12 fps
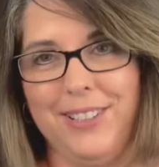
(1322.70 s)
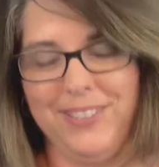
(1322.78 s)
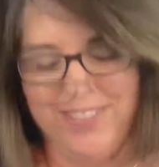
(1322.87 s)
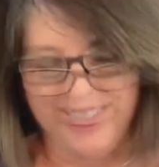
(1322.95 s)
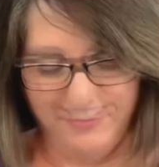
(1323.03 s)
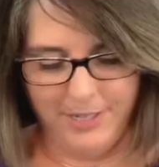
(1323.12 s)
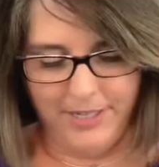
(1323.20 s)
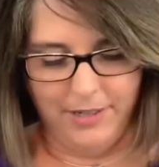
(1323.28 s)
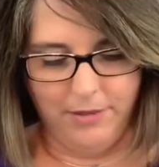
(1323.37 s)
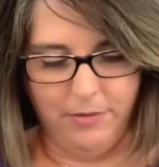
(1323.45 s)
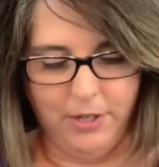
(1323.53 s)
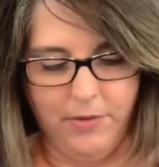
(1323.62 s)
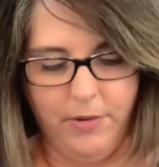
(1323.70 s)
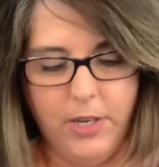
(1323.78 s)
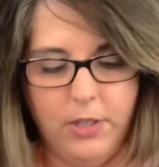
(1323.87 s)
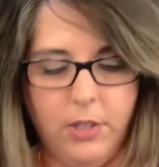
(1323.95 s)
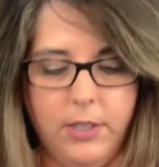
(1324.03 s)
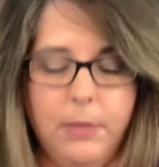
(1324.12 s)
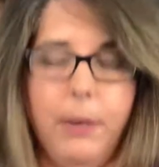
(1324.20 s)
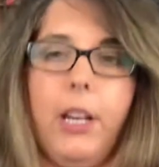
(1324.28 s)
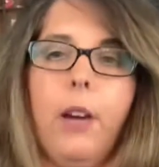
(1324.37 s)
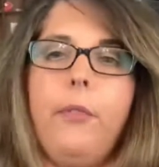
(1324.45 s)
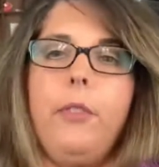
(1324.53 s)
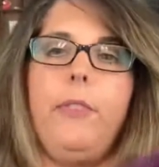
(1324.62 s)
my, so this is my
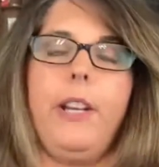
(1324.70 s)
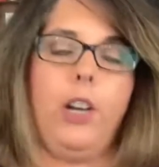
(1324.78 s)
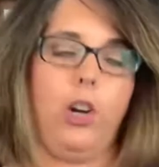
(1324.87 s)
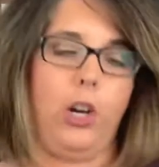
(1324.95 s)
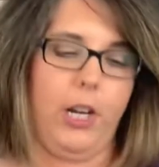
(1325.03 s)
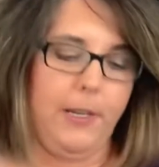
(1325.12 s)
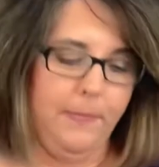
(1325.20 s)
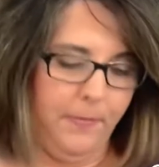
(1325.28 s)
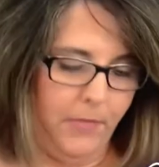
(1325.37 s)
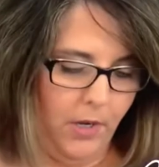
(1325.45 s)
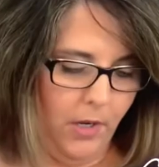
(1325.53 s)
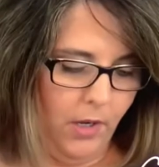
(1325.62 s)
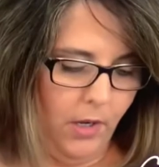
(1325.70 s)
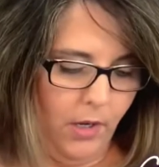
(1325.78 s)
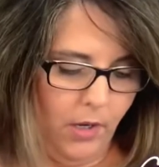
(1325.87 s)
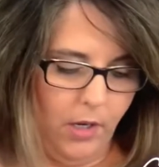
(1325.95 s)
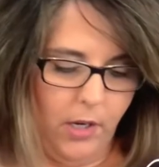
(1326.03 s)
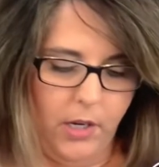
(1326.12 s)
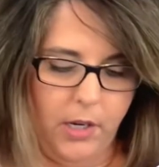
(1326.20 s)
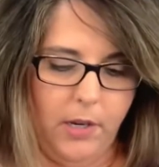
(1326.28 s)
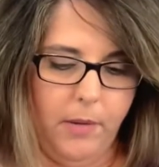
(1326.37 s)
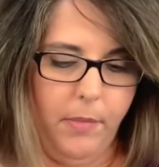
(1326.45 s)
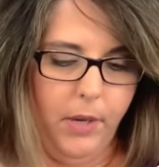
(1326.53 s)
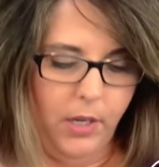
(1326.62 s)
Comfort Fade Cardi.
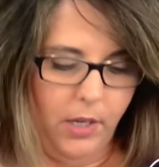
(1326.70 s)
I